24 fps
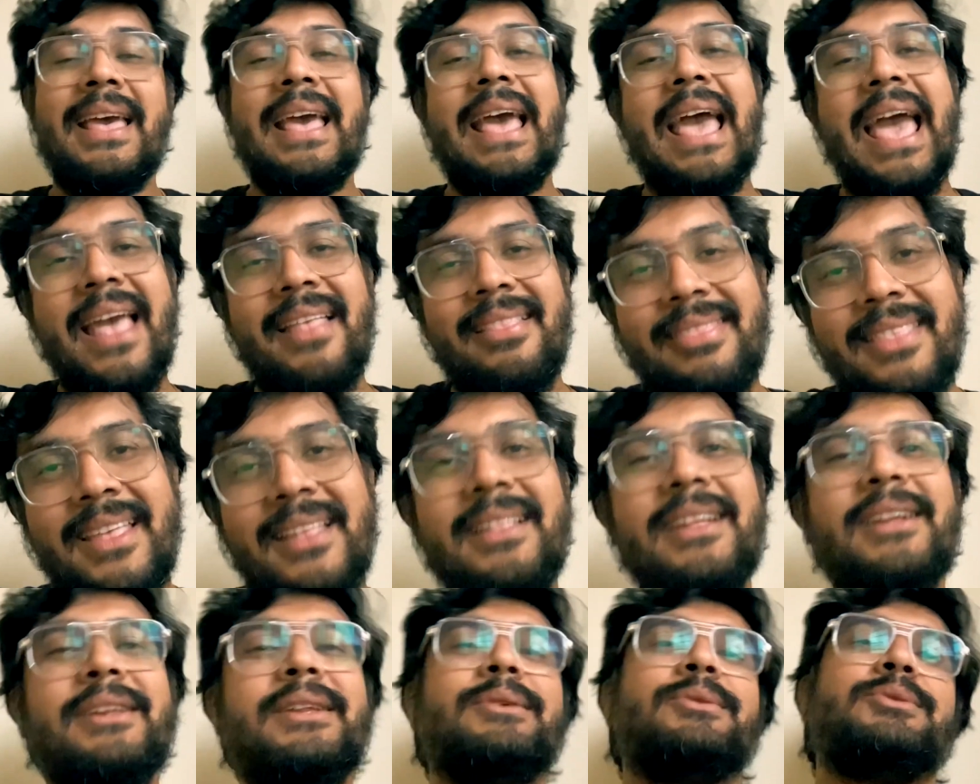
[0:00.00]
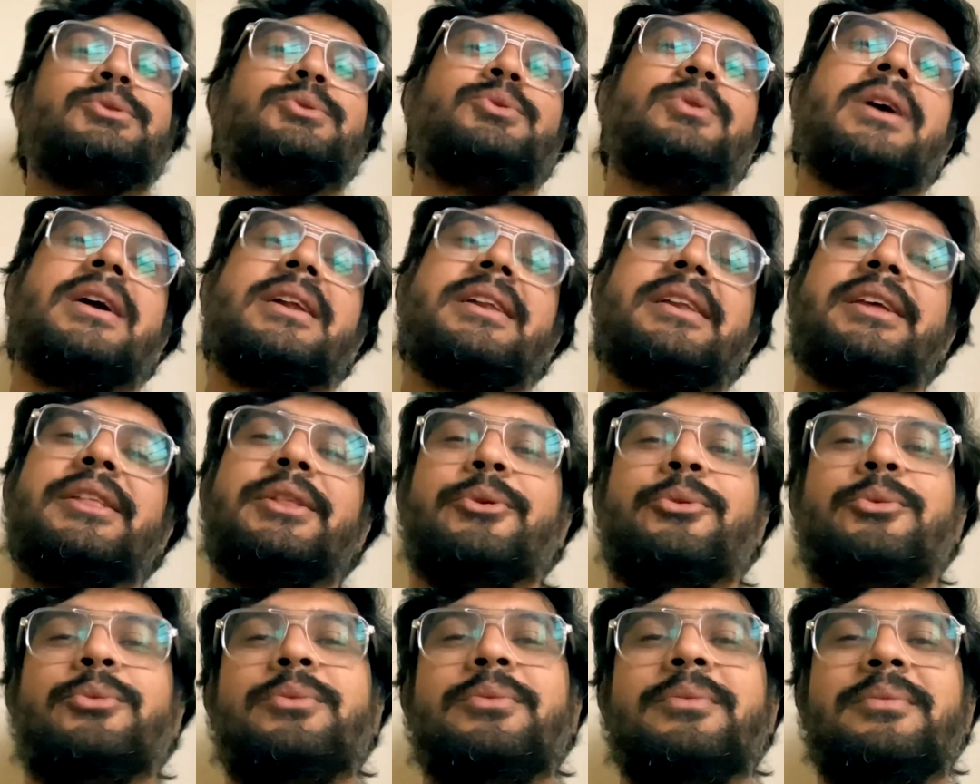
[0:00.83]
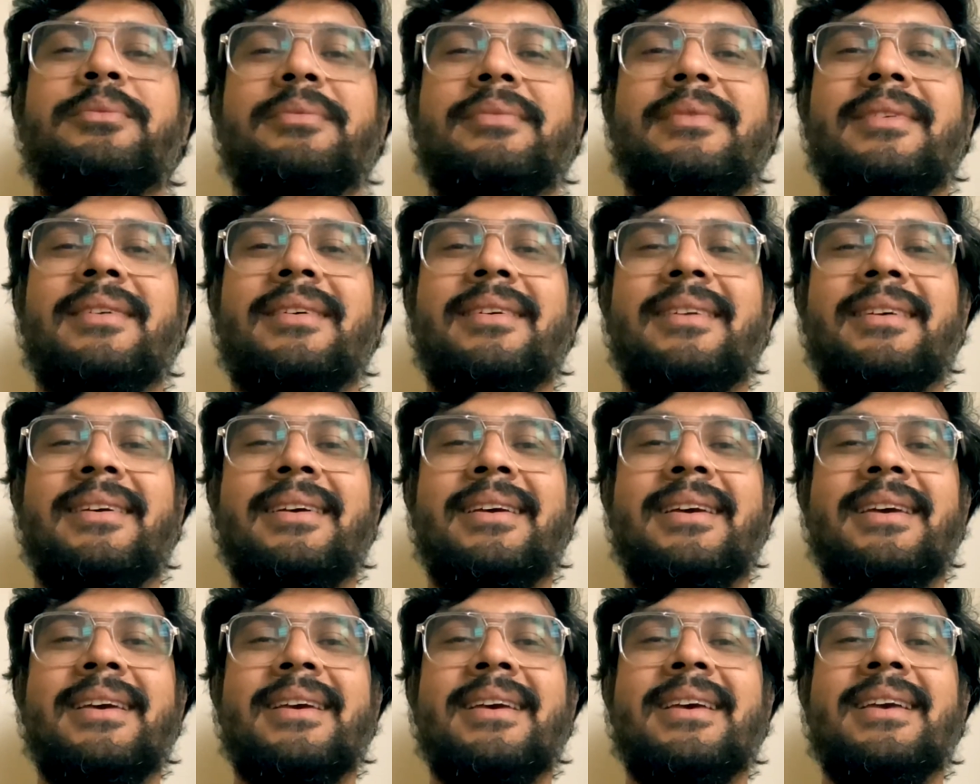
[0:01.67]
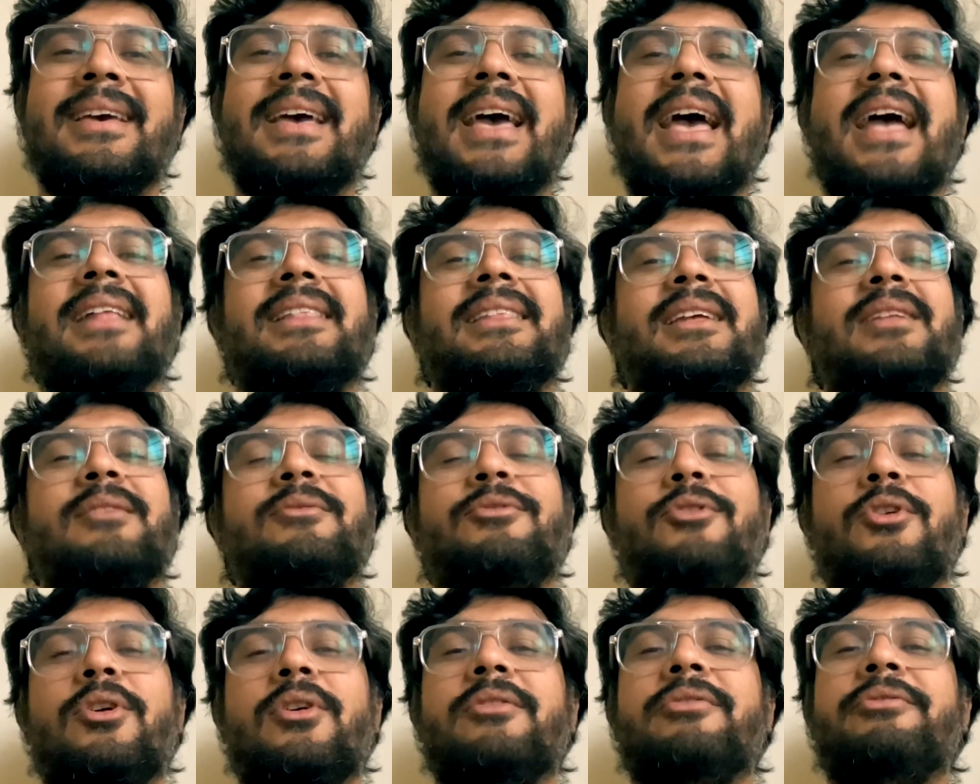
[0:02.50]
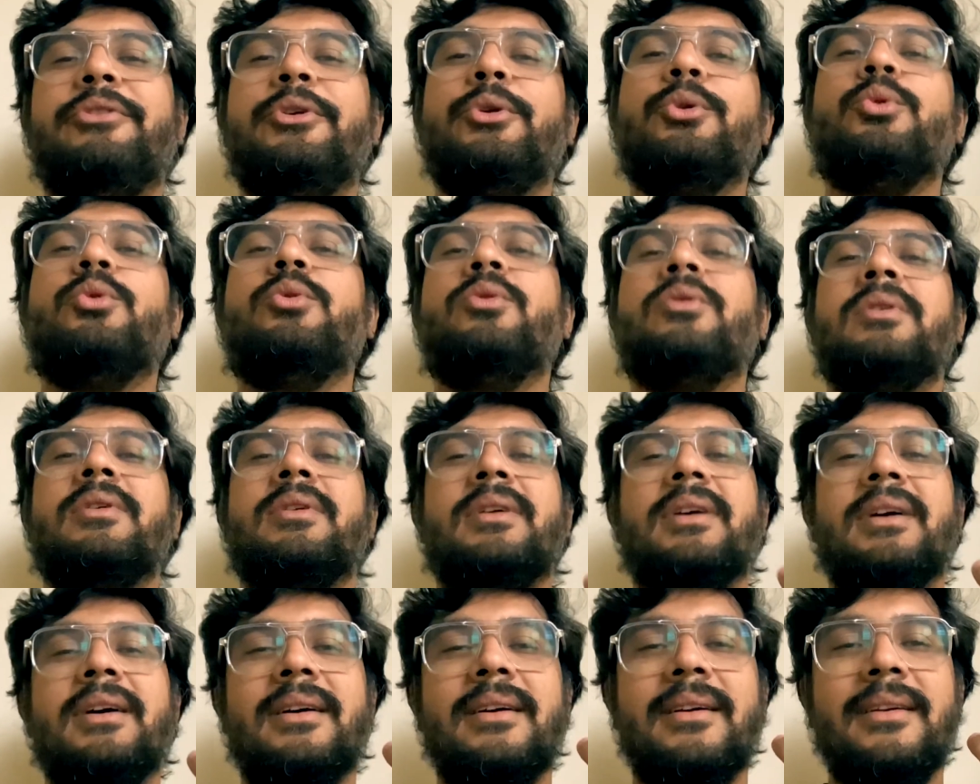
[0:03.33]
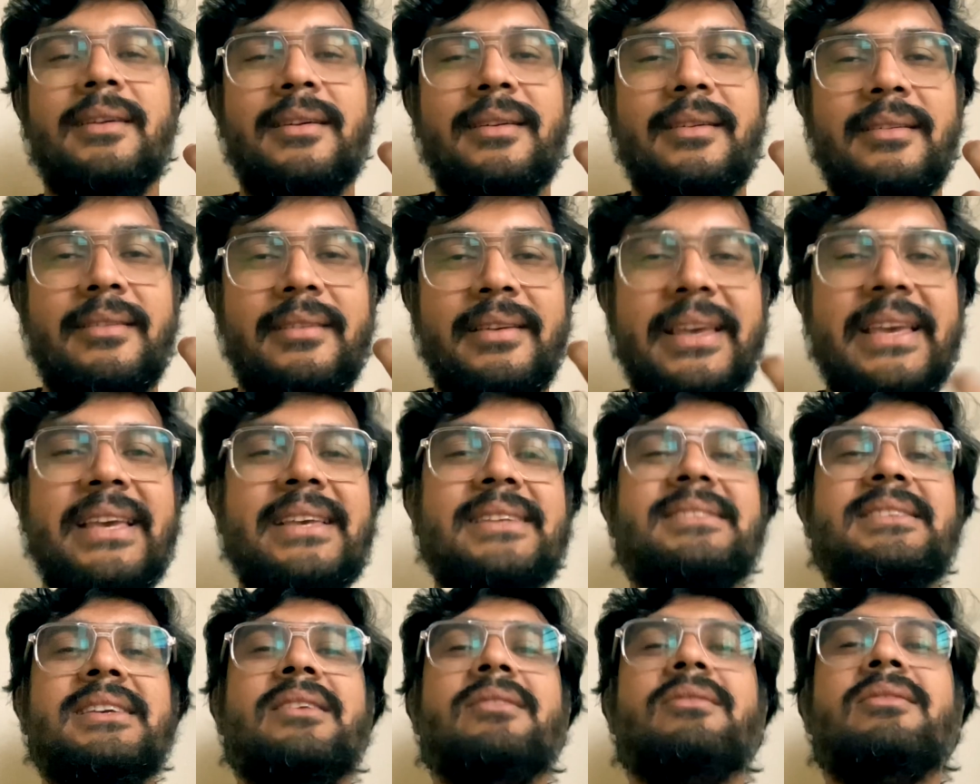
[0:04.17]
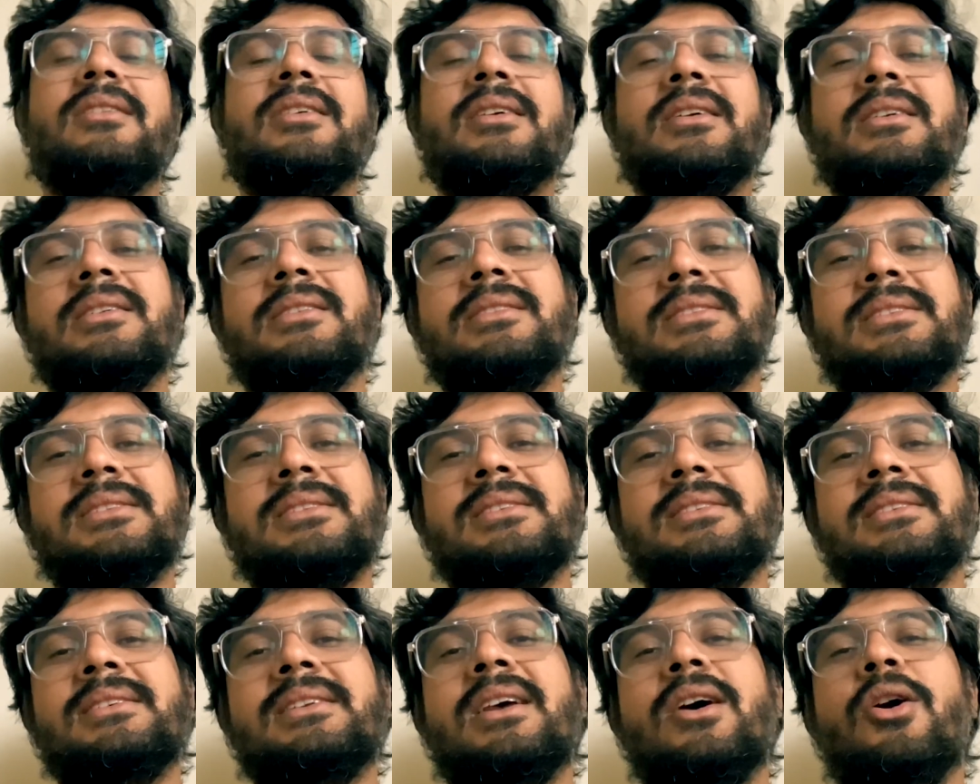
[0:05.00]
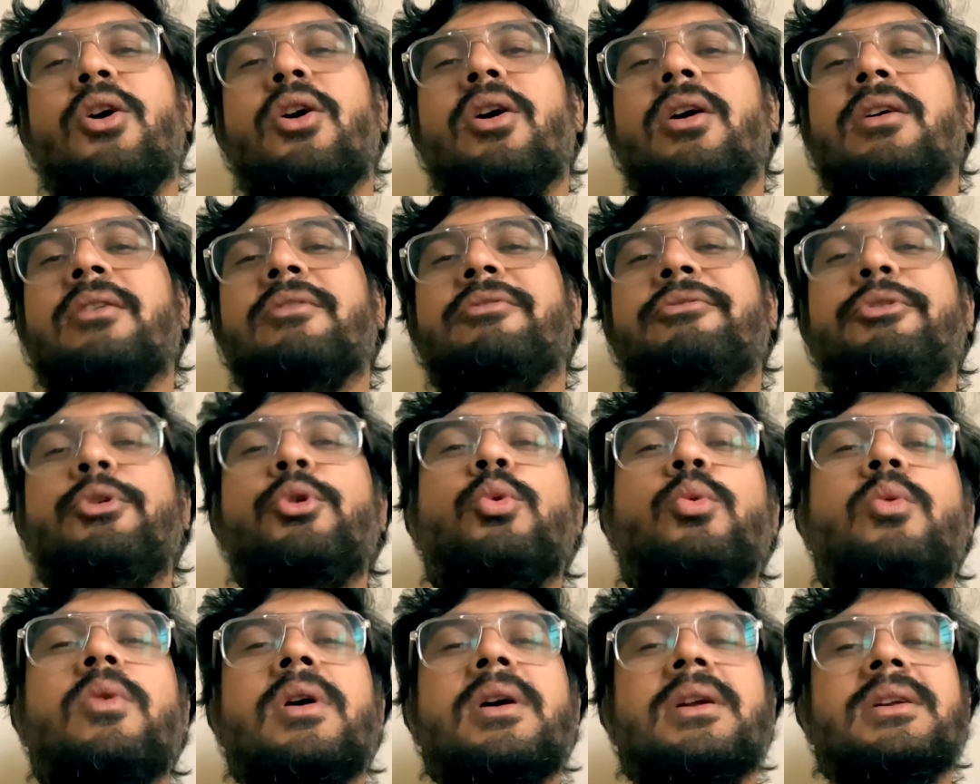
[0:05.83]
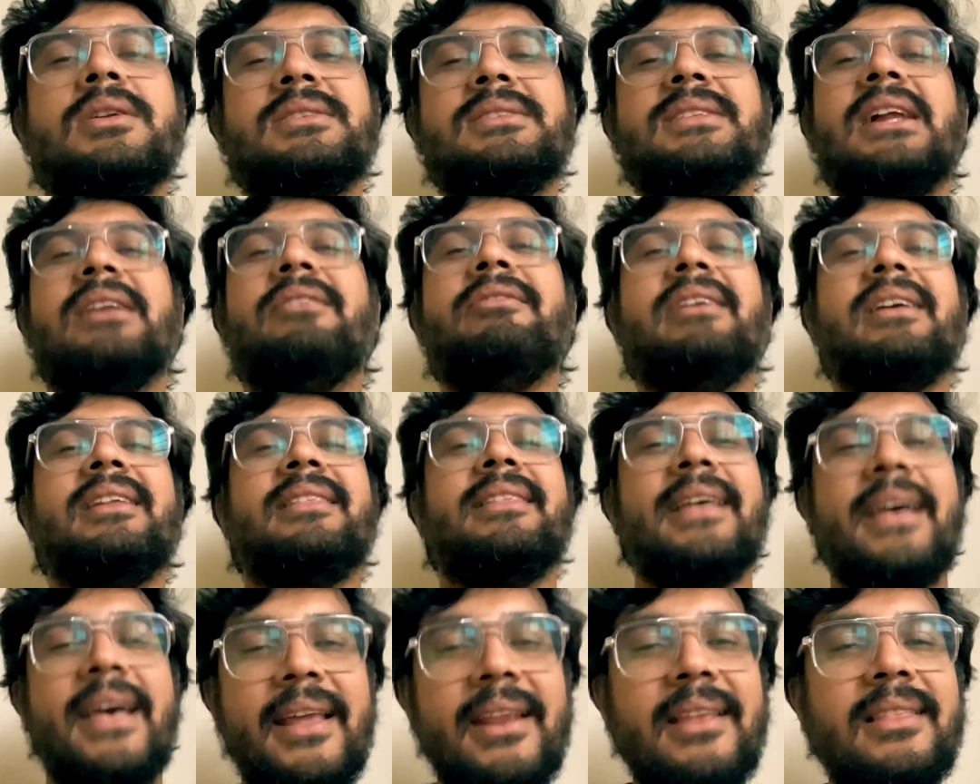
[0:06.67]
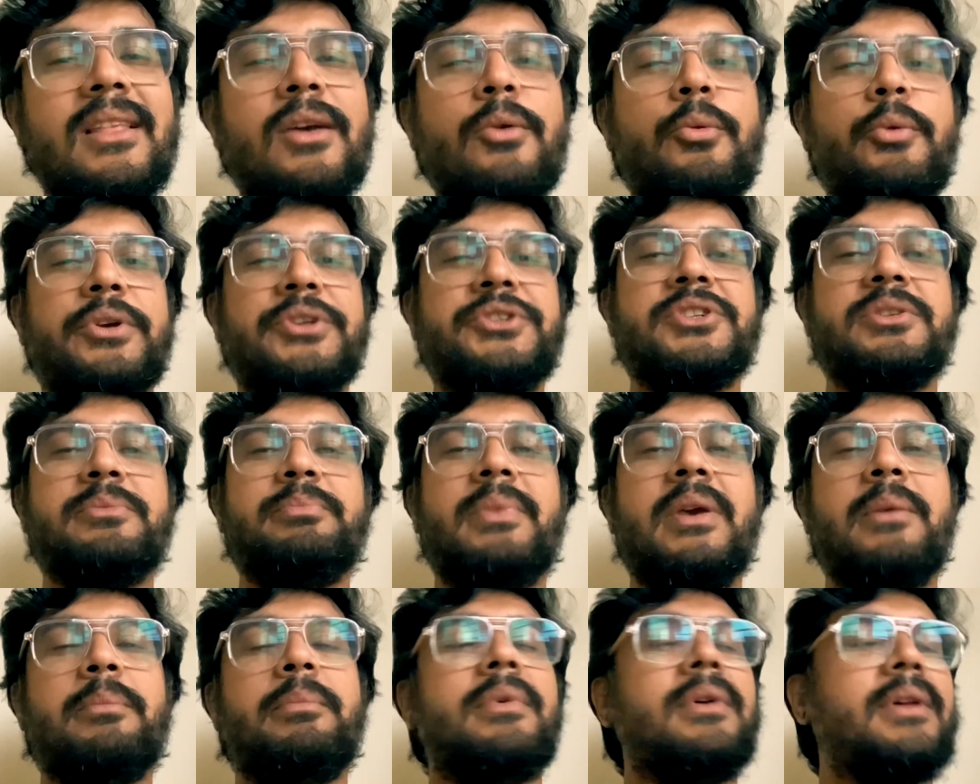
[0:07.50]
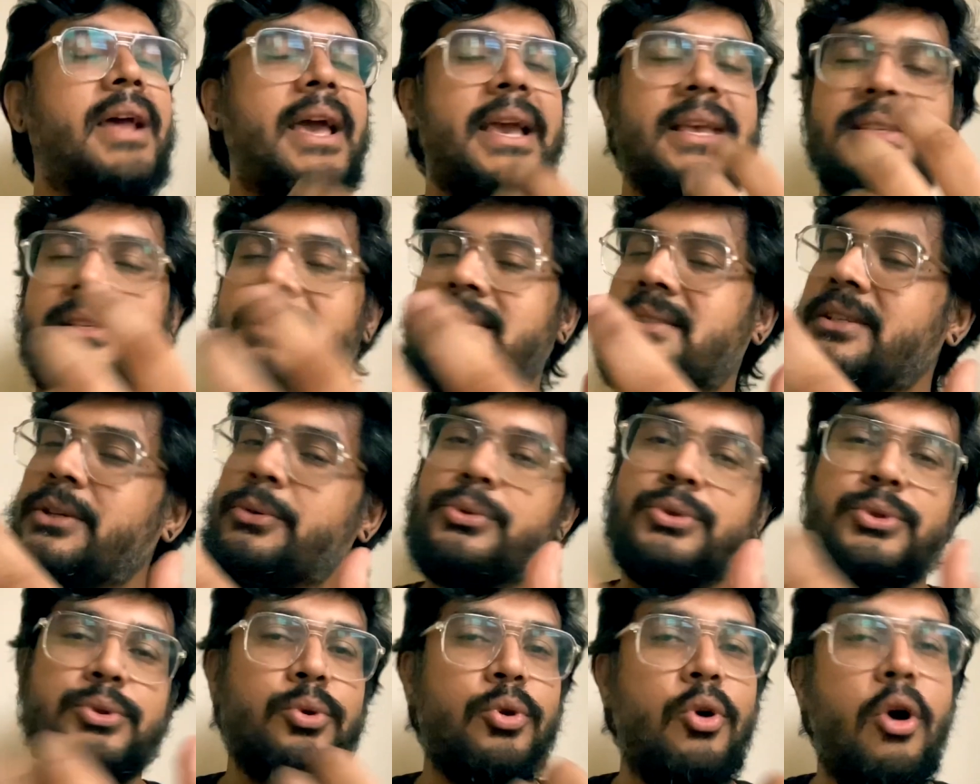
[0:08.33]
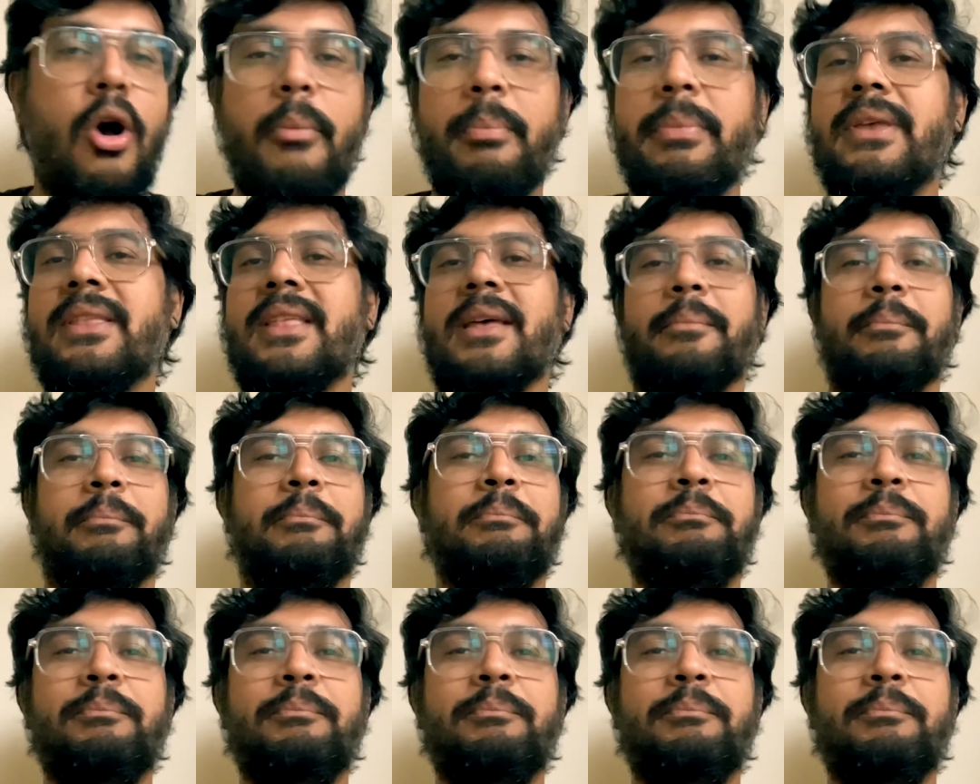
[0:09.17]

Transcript: And then it used to continue. And then for few easy words or few words that were there in the question paper, I just used to copy them.